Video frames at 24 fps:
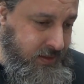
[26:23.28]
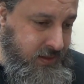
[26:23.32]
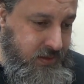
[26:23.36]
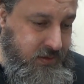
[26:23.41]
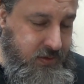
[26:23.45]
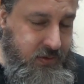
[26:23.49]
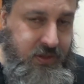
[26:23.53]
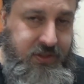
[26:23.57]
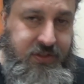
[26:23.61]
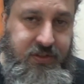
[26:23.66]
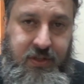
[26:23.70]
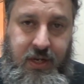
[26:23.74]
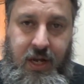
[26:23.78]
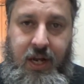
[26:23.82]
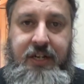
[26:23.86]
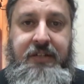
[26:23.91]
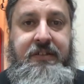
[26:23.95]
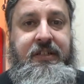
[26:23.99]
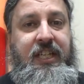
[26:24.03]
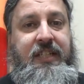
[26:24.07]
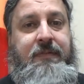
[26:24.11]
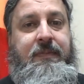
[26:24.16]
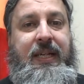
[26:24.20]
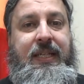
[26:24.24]
So it's
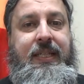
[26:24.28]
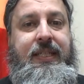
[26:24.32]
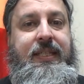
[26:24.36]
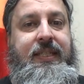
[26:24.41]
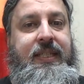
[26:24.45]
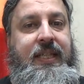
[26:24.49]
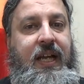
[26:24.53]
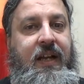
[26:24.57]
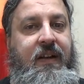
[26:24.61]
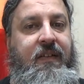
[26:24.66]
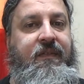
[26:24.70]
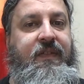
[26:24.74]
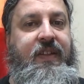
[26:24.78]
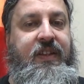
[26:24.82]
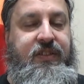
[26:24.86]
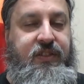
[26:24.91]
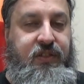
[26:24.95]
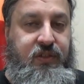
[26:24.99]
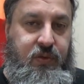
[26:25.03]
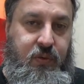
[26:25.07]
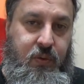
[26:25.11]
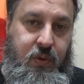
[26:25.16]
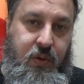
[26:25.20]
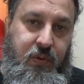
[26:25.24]
not just myself that's
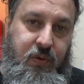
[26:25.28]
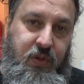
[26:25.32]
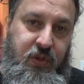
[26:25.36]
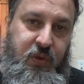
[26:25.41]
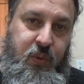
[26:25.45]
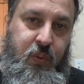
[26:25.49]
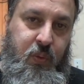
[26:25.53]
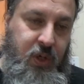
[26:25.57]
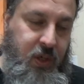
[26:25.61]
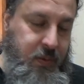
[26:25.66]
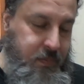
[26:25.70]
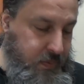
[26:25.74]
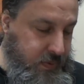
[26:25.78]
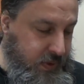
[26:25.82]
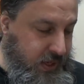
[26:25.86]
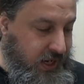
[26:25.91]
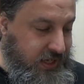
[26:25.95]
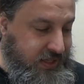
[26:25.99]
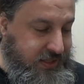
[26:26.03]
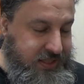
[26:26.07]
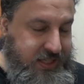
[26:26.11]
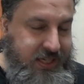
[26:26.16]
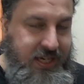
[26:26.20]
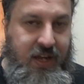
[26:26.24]
doing this work, but
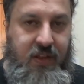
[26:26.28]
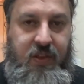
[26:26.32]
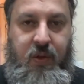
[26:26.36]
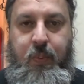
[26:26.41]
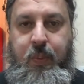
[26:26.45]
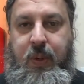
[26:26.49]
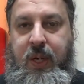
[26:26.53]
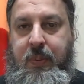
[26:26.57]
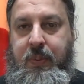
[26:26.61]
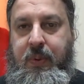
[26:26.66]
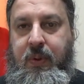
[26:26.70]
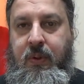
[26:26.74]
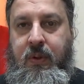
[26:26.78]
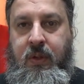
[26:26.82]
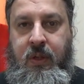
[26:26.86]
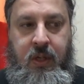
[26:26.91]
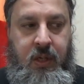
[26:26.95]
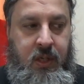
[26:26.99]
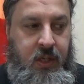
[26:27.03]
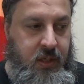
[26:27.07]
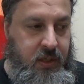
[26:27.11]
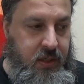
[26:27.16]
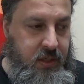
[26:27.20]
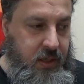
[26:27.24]
I see other people
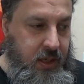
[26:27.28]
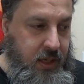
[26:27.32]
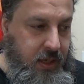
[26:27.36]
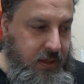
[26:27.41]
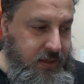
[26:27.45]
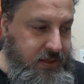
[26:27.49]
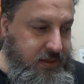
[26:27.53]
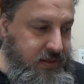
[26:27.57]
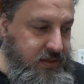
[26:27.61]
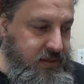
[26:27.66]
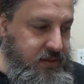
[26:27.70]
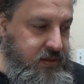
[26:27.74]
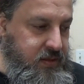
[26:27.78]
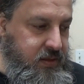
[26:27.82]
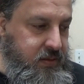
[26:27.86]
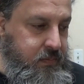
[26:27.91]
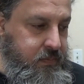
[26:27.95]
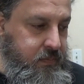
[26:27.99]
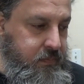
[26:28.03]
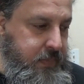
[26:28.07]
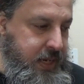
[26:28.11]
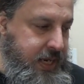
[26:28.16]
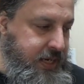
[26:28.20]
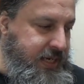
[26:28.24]
uh,
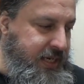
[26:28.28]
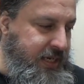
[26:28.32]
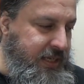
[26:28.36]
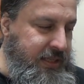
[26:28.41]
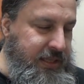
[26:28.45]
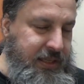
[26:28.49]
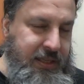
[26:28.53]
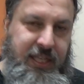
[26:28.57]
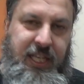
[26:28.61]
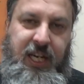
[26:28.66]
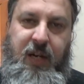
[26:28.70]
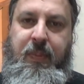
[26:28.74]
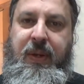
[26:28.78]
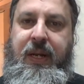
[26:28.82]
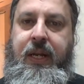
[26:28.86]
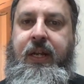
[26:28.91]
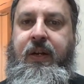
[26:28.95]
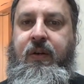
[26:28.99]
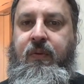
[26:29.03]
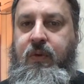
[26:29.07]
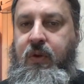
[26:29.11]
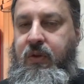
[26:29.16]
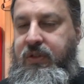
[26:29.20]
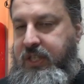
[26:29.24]
making a little bit
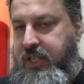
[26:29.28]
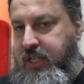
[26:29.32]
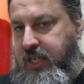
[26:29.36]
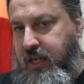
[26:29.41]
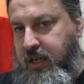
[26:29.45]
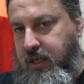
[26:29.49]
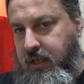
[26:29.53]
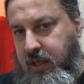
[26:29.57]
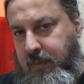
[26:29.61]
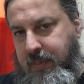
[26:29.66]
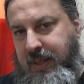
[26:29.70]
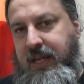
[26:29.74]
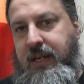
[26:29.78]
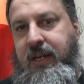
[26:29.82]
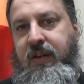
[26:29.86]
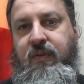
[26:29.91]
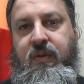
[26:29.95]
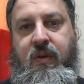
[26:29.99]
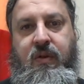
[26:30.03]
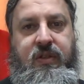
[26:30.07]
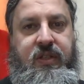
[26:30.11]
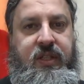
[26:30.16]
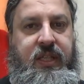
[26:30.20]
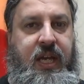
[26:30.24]
inroads here, a little bit
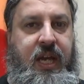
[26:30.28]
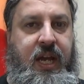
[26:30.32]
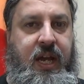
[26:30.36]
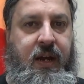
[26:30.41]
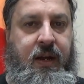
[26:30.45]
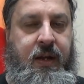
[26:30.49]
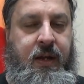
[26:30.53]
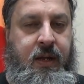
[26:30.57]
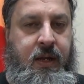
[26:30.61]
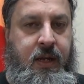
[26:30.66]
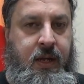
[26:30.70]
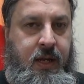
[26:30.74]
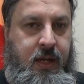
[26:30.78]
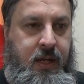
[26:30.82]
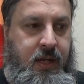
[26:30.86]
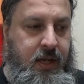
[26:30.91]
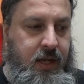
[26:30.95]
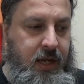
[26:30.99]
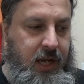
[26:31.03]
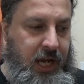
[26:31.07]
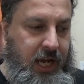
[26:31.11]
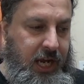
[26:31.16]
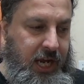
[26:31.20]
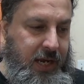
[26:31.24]
inroads there,
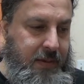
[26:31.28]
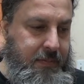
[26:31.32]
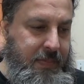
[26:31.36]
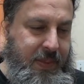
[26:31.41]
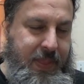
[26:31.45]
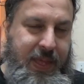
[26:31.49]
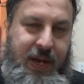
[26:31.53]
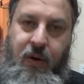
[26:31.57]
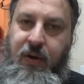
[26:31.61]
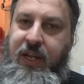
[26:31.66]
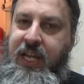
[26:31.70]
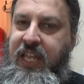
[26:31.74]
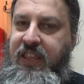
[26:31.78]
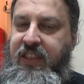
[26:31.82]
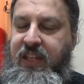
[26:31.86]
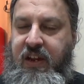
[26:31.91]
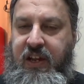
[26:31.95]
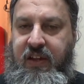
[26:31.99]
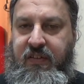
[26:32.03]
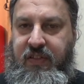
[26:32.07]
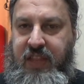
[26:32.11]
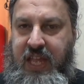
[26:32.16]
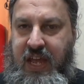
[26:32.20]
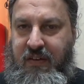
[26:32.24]
uh, but they don't get
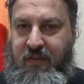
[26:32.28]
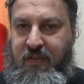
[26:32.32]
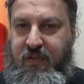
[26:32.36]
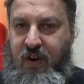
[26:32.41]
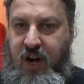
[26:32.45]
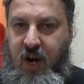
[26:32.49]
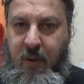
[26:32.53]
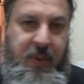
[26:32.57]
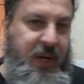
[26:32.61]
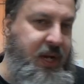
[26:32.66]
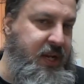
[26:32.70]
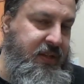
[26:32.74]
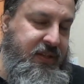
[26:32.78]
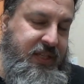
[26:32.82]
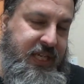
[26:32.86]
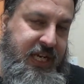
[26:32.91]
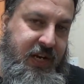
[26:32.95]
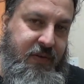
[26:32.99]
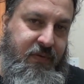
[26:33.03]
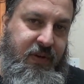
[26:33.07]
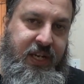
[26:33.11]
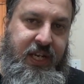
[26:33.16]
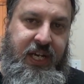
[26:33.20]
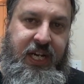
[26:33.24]
there that far because they
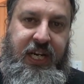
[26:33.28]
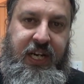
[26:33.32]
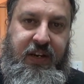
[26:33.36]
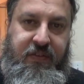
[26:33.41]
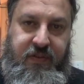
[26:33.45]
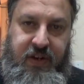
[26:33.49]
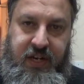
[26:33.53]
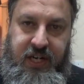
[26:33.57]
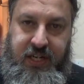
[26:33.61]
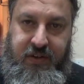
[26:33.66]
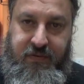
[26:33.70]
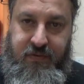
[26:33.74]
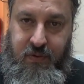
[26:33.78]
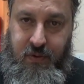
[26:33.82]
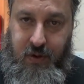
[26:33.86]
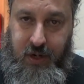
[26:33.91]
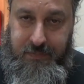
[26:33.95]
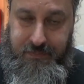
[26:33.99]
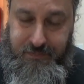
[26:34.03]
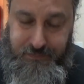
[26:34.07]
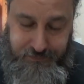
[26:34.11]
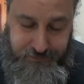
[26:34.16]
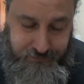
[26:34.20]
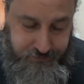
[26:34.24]
never get any funding for
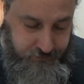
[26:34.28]
it.